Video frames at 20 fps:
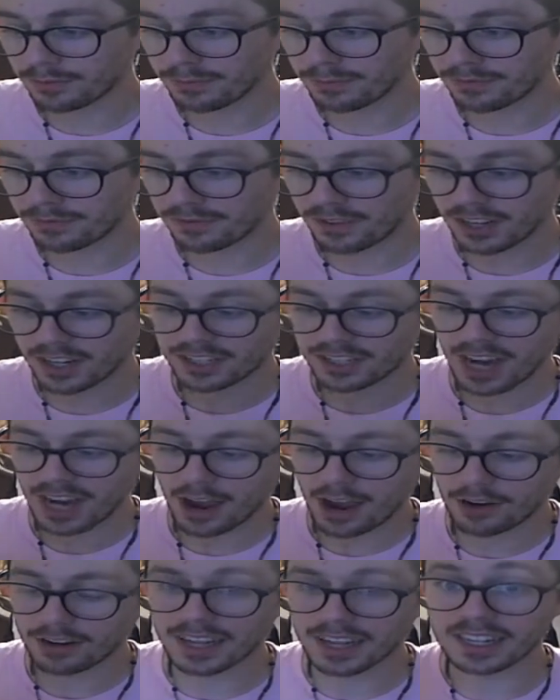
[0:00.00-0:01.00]
finish
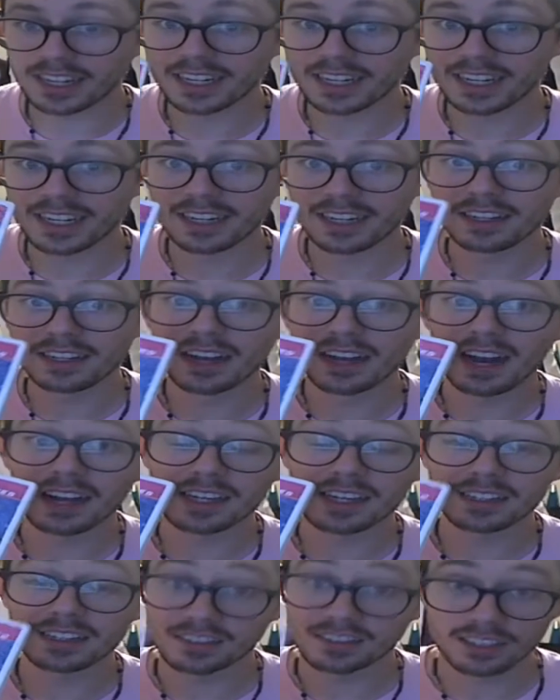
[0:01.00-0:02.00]
out and get,
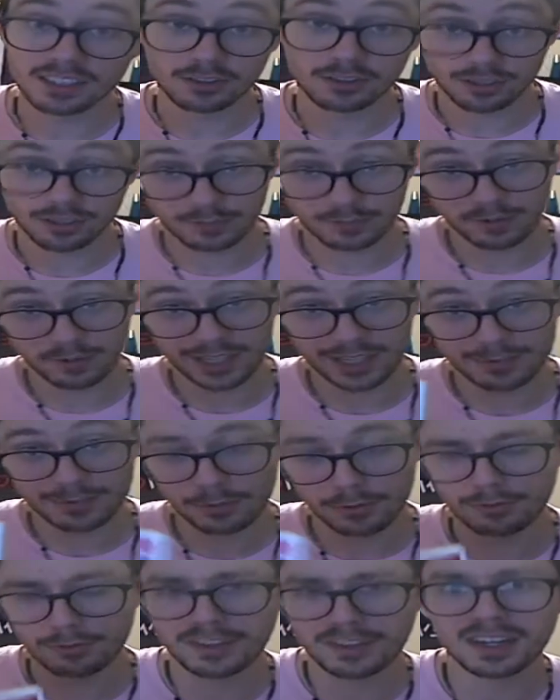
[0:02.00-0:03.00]
just need the Super S
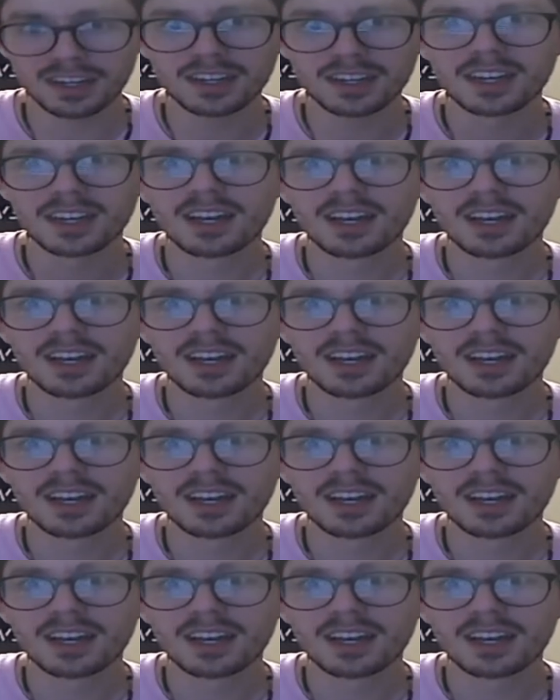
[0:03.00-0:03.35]
movie.